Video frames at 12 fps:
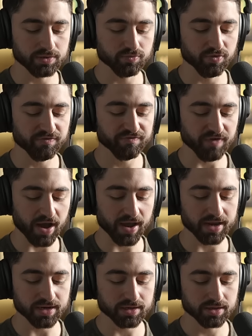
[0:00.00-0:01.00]

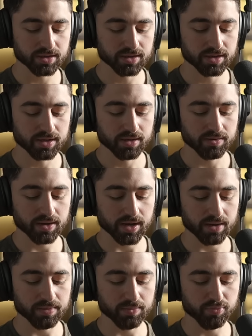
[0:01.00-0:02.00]
refine
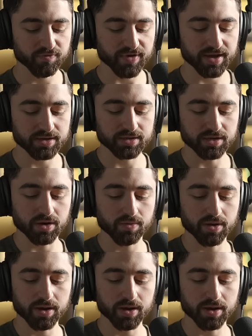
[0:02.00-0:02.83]
um, and provide you know